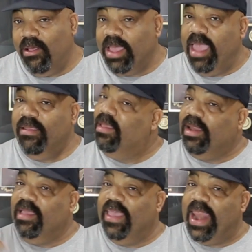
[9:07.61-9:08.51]
okay?
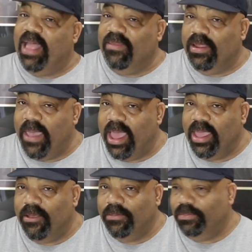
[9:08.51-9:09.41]
Let's head out to the patio.